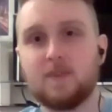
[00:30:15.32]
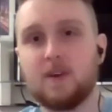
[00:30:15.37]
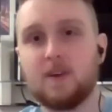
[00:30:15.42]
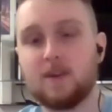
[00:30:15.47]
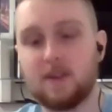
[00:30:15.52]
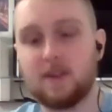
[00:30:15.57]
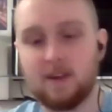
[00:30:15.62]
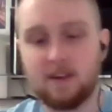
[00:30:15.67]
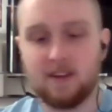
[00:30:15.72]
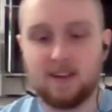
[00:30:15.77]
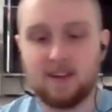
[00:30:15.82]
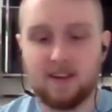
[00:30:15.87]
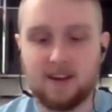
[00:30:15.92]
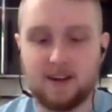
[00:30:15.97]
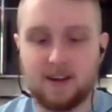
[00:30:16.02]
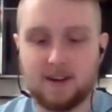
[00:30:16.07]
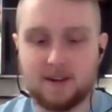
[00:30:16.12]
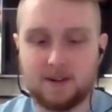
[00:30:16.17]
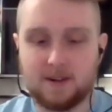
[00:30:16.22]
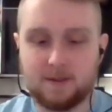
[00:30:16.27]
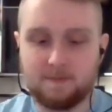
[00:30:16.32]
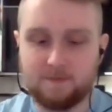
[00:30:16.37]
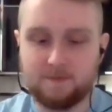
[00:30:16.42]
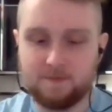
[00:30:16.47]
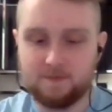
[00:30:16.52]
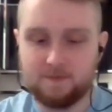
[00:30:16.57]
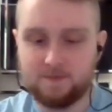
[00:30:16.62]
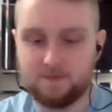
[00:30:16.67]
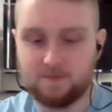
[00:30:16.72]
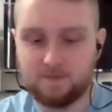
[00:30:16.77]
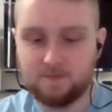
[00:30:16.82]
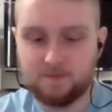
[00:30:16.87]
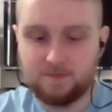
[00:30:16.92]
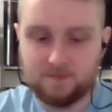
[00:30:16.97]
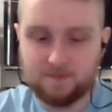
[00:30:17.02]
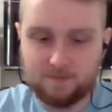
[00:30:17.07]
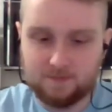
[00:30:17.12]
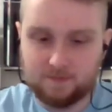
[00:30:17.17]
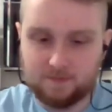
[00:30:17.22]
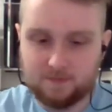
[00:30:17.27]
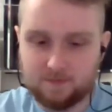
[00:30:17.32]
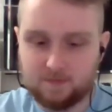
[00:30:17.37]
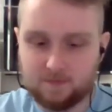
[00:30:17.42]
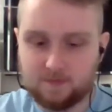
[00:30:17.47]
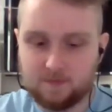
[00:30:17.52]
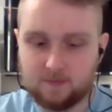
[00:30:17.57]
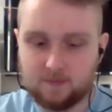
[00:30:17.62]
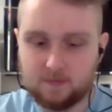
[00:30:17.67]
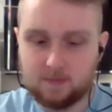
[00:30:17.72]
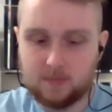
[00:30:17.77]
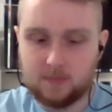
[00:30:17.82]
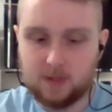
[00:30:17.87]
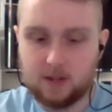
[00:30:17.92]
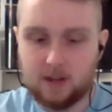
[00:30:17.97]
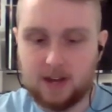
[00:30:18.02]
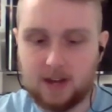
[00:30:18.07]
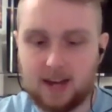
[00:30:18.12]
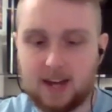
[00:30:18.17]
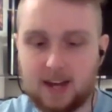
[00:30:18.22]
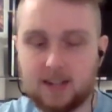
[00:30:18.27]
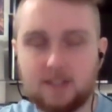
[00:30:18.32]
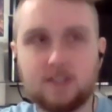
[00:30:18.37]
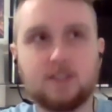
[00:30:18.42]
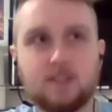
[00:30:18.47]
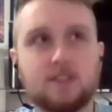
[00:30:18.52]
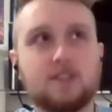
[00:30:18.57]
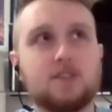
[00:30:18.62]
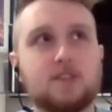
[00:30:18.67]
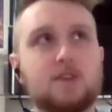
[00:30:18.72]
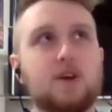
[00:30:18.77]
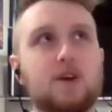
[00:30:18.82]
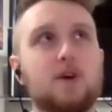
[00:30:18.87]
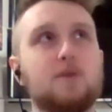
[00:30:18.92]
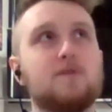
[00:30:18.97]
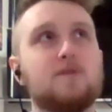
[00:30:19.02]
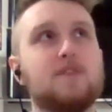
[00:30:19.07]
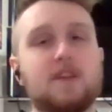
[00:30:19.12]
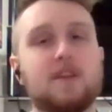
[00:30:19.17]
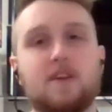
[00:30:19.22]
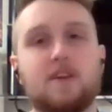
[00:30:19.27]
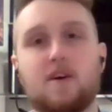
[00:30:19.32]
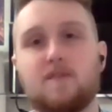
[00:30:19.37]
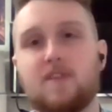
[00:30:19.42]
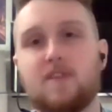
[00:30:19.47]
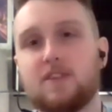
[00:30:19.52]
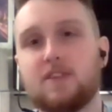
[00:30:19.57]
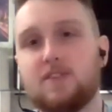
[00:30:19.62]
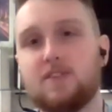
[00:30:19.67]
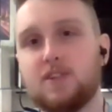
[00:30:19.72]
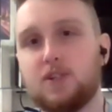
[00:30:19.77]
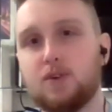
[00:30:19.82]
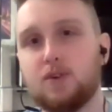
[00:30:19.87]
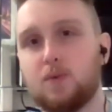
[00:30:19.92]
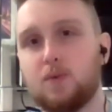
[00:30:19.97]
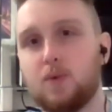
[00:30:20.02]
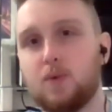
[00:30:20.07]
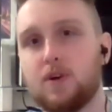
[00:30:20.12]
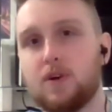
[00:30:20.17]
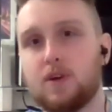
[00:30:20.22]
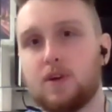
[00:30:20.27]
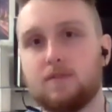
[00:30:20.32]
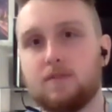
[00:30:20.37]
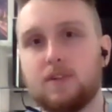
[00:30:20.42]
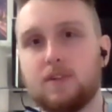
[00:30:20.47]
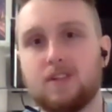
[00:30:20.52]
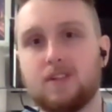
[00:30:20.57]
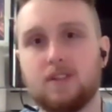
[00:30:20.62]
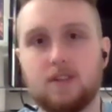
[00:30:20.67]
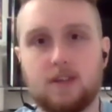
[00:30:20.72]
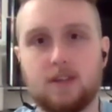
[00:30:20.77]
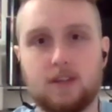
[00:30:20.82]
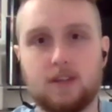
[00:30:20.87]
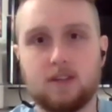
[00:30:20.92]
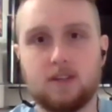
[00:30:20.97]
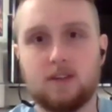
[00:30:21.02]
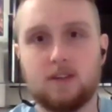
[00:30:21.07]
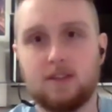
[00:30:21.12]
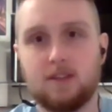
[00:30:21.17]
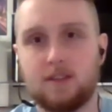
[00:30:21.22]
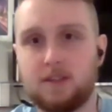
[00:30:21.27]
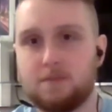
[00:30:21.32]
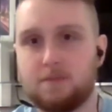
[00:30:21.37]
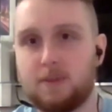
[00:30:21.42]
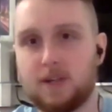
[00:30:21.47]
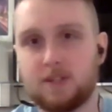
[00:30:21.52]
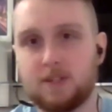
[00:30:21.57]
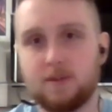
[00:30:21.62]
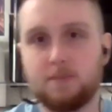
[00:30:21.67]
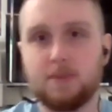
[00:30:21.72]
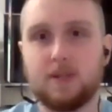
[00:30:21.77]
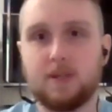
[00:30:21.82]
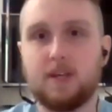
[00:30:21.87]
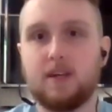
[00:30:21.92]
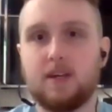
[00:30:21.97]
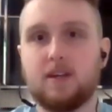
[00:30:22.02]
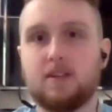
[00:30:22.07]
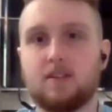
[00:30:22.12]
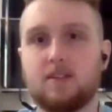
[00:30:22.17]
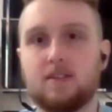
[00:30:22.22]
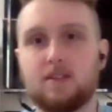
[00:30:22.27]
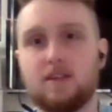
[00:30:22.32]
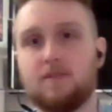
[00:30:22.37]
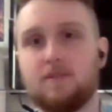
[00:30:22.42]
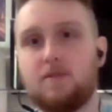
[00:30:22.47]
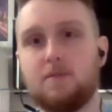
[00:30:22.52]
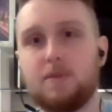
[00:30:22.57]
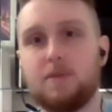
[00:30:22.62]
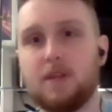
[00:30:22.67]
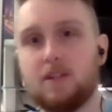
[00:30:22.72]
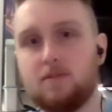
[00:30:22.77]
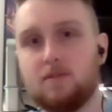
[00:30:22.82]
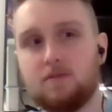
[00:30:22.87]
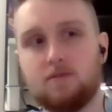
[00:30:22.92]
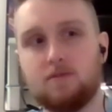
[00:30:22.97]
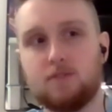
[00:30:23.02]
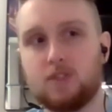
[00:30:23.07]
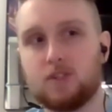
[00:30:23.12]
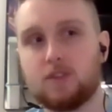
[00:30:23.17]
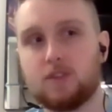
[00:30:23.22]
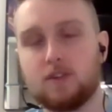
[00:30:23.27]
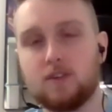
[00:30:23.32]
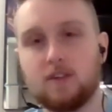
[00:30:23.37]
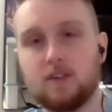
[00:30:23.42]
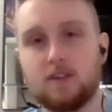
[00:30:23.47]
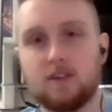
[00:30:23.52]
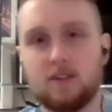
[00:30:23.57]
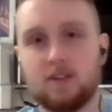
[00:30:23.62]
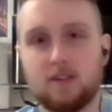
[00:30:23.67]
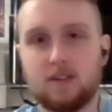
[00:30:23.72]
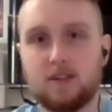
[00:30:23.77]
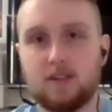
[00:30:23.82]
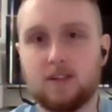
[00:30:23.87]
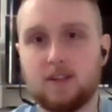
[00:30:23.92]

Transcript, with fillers: Okay. Um, has COVID affected your work recently? These past couple of years, have you been yeah. struggling?